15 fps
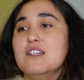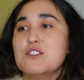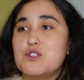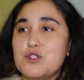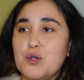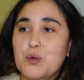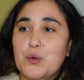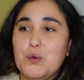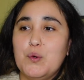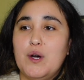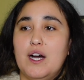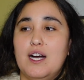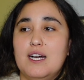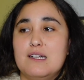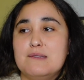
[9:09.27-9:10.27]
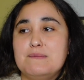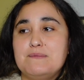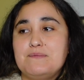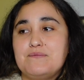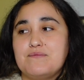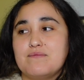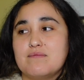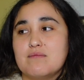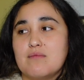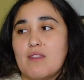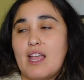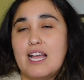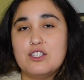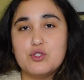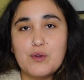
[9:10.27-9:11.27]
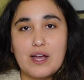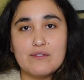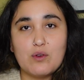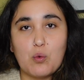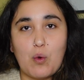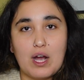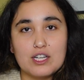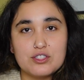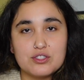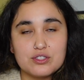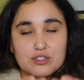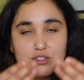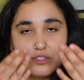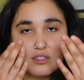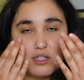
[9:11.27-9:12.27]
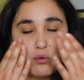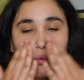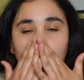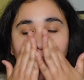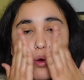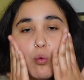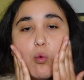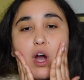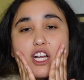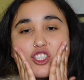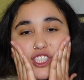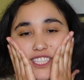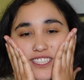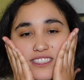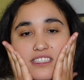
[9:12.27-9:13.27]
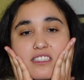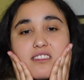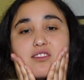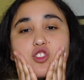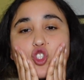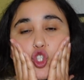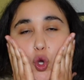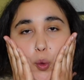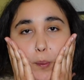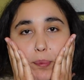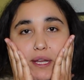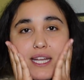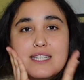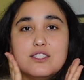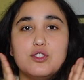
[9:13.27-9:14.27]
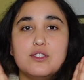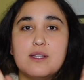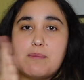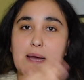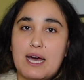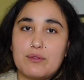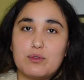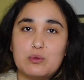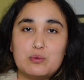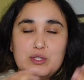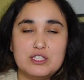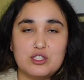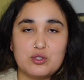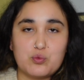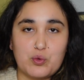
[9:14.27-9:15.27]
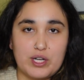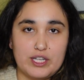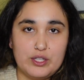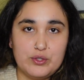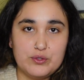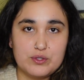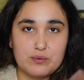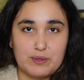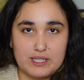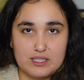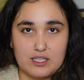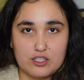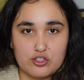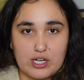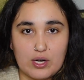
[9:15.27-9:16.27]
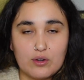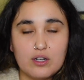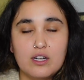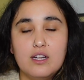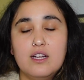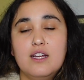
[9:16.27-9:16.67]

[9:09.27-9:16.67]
So, um, I do have a washer, a, a, washing soap in the bathroom, which is what I use when I take a shower.